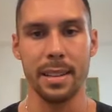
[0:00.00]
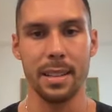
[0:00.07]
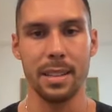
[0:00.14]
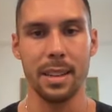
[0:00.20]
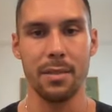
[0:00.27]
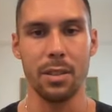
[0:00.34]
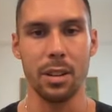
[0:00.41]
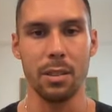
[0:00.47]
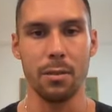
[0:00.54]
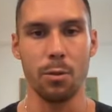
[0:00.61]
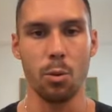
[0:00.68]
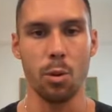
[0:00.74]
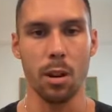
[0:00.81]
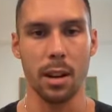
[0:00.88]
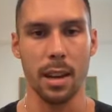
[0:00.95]

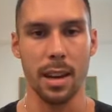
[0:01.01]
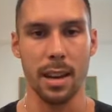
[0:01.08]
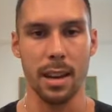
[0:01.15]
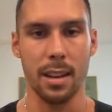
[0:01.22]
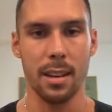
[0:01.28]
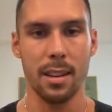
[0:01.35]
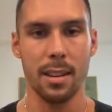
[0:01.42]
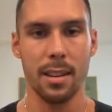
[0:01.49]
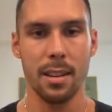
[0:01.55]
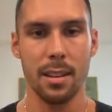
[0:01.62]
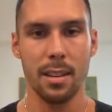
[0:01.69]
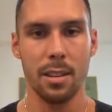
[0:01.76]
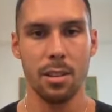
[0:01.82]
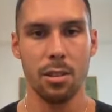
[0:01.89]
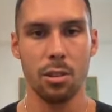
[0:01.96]
74K,
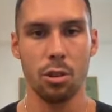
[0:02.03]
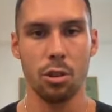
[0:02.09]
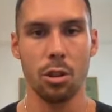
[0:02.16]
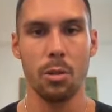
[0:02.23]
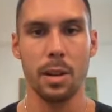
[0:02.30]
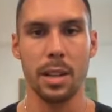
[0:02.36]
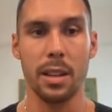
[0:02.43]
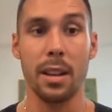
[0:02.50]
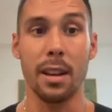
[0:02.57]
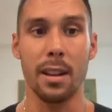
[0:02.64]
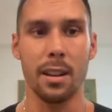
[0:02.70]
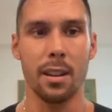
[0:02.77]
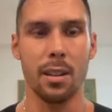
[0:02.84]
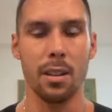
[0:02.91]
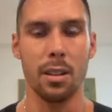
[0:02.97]
showing
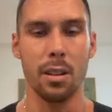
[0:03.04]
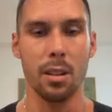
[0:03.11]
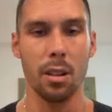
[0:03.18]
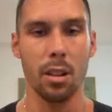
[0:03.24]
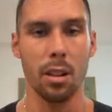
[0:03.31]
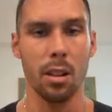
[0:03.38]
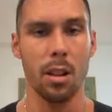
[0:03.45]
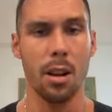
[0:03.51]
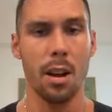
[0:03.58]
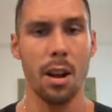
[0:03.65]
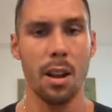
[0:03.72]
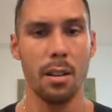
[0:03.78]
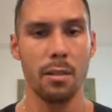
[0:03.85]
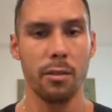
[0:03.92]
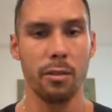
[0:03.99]
that a
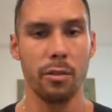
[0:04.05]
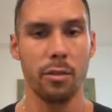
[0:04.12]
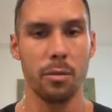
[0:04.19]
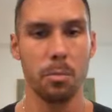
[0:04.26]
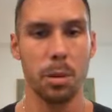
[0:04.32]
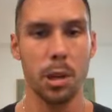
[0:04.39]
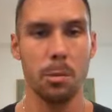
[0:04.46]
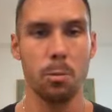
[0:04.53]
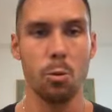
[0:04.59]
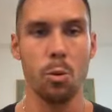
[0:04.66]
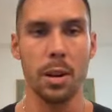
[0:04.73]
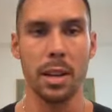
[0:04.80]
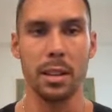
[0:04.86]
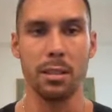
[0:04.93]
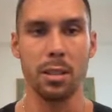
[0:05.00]
lot of people
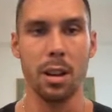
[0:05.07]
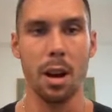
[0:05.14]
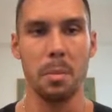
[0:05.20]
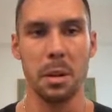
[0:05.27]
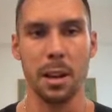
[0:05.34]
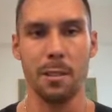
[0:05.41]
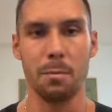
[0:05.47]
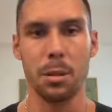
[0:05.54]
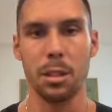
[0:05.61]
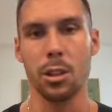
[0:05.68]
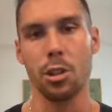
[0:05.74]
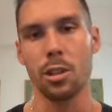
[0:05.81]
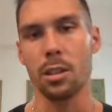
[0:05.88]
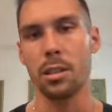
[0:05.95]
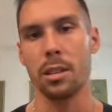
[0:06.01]
would get stopped out of
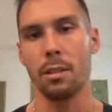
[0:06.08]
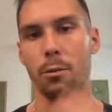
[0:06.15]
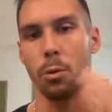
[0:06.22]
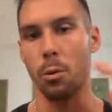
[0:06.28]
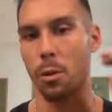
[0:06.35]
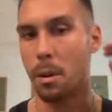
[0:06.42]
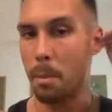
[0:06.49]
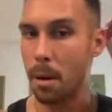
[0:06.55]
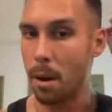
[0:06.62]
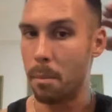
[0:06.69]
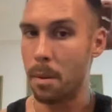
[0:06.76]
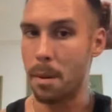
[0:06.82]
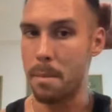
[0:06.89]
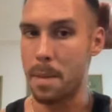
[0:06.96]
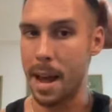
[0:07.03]
positions if we were to
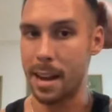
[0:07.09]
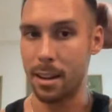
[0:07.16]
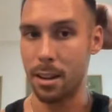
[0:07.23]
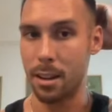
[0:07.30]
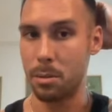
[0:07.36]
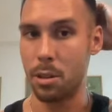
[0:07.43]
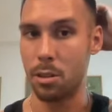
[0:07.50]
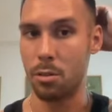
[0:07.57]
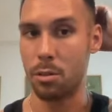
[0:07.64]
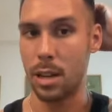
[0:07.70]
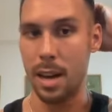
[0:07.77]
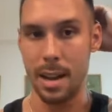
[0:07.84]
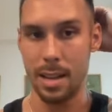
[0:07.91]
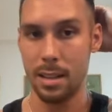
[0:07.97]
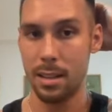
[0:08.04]
pump back up to those
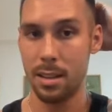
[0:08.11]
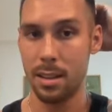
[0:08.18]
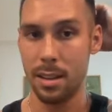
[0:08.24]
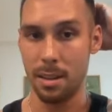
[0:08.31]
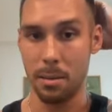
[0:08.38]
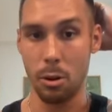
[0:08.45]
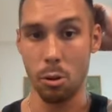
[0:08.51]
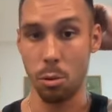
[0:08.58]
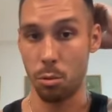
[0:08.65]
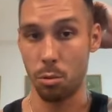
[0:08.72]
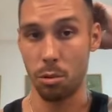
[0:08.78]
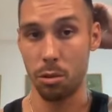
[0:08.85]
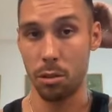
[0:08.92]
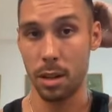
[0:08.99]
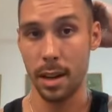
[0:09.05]
highs and go through
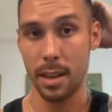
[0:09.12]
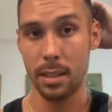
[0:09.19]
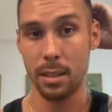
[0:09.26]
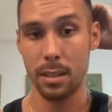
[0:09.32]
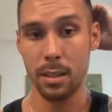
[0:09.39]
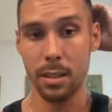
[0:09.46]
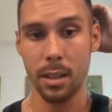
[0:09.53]
those highs.